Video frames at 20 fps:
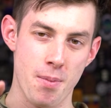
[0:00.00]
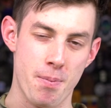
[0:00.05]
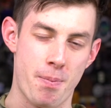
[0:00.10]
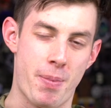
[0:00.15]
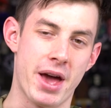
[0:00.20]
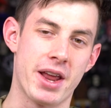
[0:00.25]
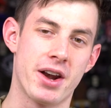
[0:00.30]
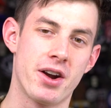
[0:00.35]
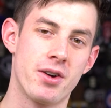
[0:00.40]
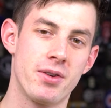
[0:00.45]

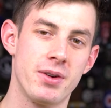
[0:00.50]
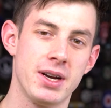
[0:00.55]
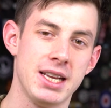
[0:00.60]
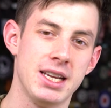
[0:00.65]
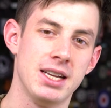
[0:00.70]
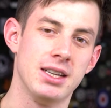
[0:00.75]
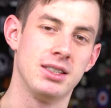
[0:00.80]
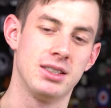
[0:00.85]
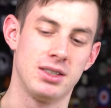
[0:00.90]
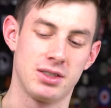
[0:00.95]

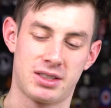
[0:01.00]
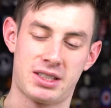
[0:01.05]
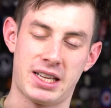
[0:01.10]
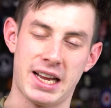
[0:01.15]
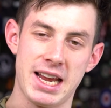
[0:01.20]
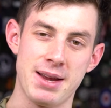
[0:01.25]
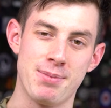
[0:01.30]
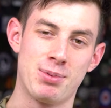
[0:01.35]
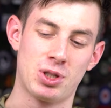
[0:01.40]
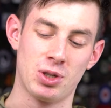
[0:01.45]
battery
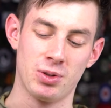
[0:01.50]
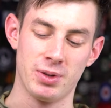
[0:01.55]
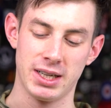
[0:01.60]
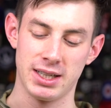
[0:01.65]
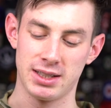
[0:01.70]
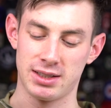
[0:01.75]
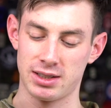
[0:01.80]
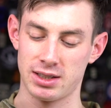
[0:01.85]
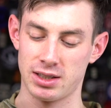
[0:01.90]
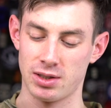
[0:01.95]
taped to
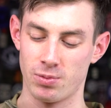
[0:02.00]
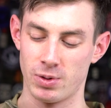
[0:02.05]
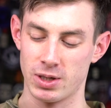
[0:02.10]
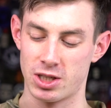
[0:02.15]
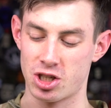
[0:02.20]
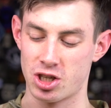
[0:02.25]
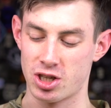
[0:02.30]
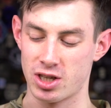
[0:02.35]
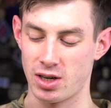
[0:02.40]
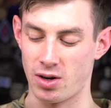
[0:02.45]
it,
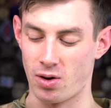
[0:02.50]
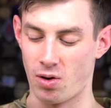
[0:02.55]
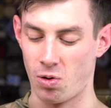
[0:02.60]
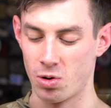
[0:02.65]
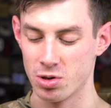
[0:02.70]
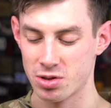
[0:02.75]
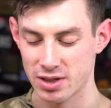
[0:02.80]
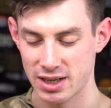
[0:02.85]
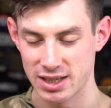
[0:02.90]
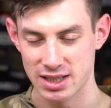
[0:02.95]
which
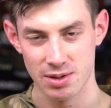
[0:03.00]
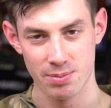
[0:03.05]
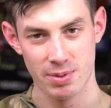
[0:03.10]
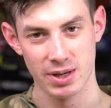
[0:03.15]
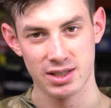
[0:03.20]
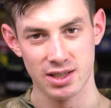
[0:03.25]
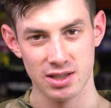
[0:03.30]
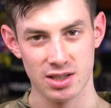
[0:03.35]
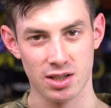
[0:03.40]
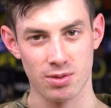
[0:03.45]
also that's a
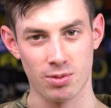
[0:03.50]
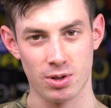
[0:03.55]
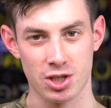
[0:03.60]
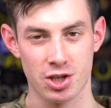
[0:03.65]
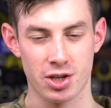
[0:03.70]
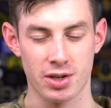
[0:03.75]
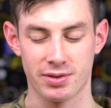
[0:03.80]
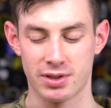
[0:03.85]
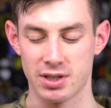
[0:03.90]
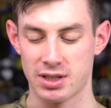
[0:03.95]
big
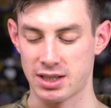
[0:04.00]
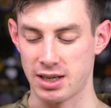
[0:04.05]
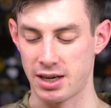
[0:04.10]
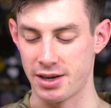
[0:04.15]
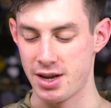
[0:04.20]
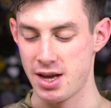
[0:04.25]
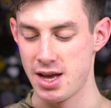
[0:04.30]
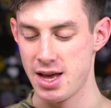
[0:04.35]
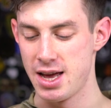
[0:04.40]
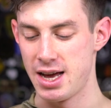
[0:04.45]
disadvantage of this
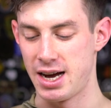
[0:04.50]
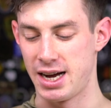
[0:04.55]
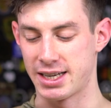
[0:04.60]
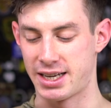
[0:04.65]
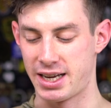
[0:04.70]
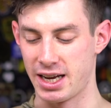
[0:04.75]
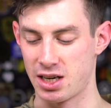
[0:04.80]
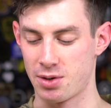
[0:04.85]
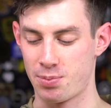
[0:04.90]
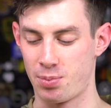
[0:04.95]
gun. I
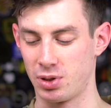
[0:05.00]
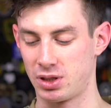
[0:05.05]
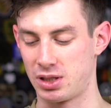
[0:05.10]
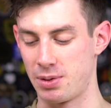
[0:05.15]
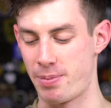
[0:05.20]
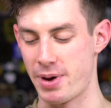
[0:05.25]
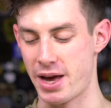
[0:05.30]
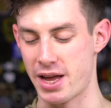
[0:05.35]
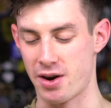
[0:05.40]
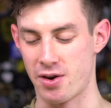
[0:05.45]
can't put the
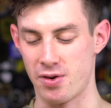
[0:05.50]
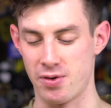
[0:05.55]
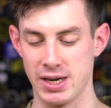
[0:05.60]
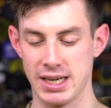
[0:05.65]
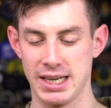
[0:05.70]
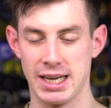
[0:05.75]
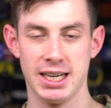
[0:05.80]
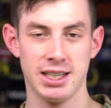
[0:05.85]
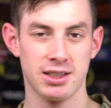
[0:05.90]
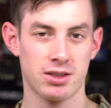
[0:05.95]

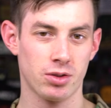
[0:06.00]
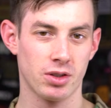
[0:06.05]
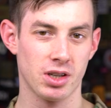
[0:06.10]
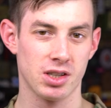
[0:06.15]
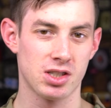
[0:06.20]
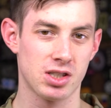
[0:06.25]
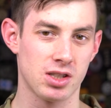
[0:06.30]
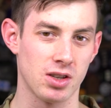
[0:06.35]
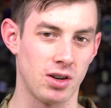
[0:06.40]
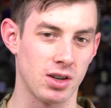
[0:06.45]
battery into the
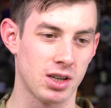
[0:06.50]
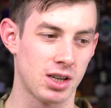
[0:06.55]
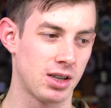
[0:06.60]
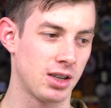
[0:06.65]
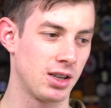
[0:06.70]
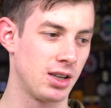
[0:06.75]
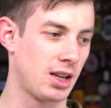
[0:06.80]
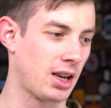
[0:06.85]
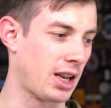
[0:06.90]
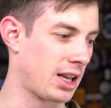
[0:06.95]

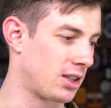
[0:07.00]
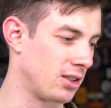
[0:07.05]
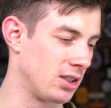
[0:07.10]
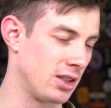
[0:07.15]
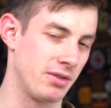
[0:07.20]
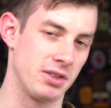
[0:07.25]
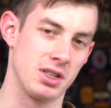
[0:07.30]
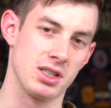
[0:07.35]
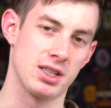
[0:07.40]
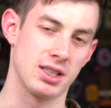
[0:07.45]
stock like on
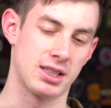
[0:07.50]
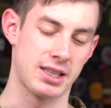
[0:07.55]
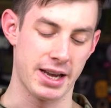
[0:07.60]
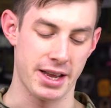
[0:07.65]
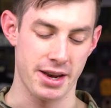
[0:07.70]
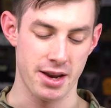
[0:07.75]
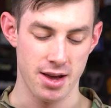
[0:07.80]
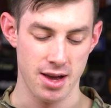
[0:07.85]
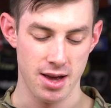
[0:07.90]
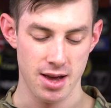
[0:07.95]
the
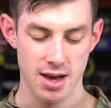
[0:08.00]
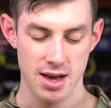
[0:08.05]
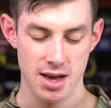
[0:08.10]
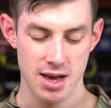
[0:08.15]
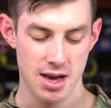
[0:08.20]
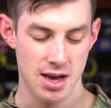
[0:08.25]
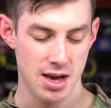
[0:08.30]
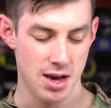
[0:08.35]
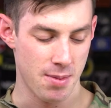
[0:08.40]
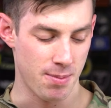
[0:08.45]
VS10.
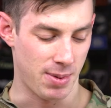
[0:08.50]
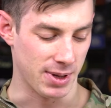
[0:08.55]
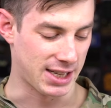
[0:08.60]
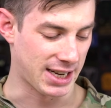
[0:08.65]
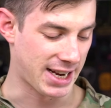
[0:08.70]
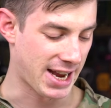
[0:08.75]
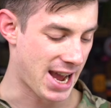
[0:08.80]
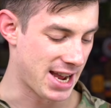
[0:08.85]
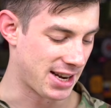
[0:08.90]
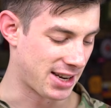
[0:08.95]
But
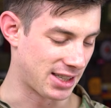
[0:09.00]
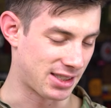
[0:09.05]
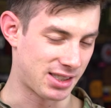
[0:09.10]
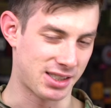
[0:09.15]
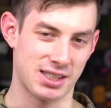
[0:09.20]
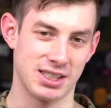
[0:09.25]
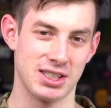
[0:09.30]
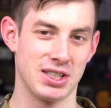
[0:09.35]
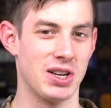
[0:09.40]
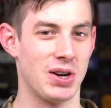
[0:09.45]
again,
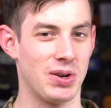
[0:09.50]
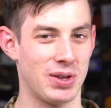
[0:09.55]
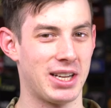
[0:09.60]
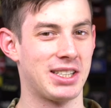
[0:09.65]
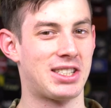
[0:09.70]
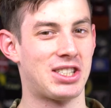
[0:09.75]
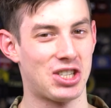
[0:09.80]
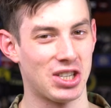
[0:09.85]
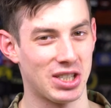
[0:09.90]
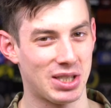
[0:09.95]
that's
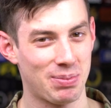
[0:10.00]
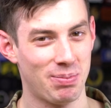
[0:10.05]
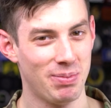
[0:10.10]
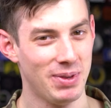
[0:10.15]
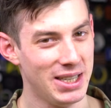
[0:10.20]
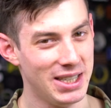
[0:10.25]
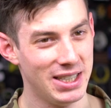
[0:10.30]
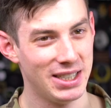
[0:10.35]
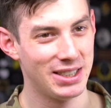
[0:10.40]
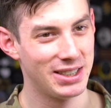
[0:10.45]
just
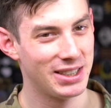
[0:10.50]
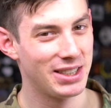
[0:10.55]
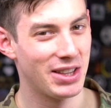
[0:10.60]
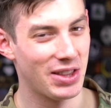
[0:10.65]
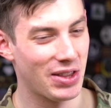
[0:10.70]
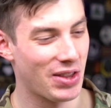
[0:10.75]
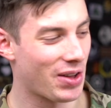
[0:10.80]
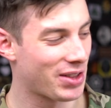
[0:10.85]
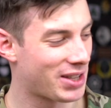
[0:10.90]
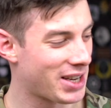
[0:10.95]
me.
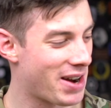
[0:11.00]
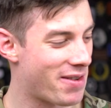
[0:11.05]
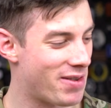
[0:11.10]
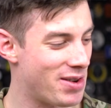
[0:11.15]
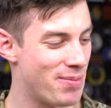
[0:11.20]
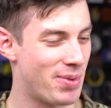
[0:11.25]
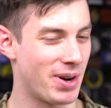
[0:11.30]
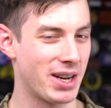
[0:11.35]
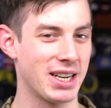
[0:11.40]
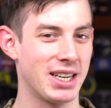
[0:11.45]
Not
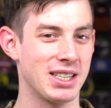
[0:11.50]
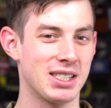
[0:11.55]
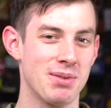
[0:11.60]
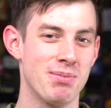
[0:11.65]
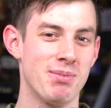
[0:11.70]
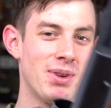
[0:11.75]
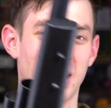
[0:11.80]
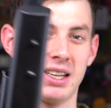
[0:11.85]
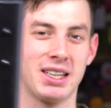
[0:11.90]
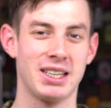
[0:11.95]
everybody has a
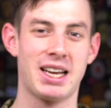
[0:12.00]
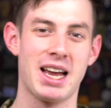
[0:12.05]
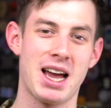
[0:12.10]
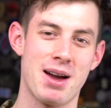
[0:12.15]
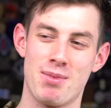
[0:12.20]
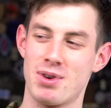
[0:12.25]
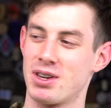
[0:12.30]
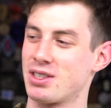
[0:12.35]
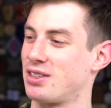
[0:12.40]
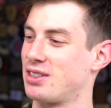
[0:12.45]
million
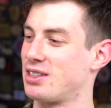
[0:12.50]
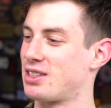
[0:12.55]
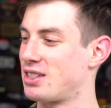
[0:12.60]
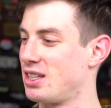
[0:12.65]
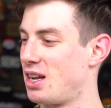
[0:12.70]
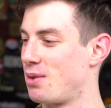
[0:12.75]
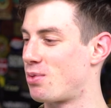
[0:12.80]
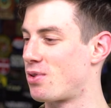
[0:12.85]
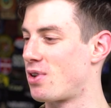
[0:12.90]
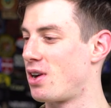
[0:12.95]
cameras on his
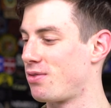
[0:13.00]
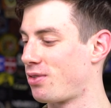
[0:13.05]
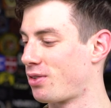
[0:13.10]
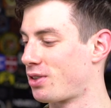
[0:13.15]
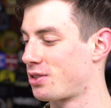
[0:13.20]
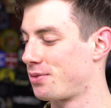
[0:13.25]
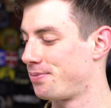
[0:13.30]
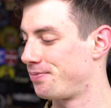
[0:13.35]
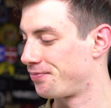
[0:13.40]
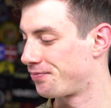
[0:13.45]
sniper
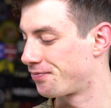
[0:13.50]
rifles.